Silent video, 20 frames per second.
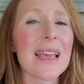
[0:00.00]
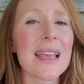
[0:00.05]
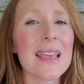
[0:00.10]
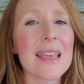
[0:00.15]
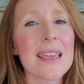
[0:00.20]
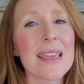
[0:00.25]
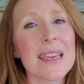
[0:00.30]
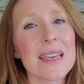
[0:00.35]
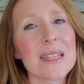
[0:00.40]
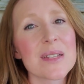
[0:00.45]

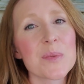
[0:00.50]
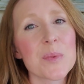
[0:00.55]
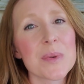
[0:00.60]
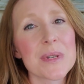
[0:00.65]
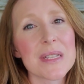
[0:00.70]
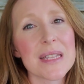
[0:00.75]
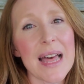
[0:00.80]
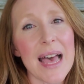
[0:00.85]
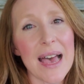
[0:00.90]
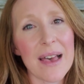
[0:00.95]
and
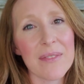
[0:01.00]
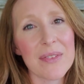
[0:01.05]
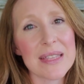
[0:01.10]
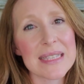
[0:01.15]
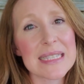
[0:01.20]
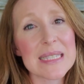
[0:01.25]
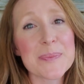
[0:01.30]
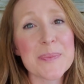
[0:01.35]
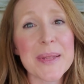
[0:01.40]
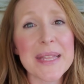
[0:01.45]
we'll have it
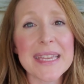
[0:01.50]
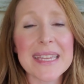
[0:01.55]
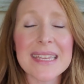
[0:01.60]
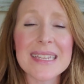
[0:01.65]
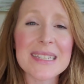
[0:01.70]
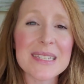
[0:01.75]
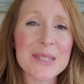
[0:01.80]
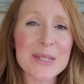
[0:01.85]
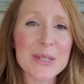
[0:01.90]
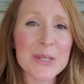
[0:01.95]
split
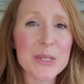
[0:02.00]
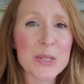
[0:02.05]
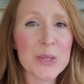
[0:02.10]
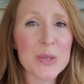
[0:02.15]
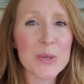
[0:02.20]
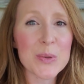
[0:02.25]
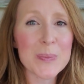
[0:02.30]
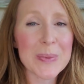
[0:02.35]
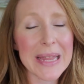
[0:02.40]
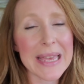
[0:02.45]
into
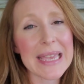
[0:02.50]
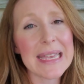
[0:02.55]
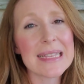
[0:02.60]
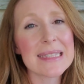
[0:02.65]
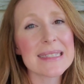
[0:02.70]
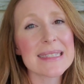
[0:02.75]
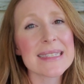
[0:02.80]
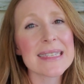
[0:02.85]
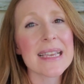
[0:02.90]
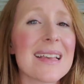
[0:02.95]
2
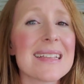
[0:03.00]
plates.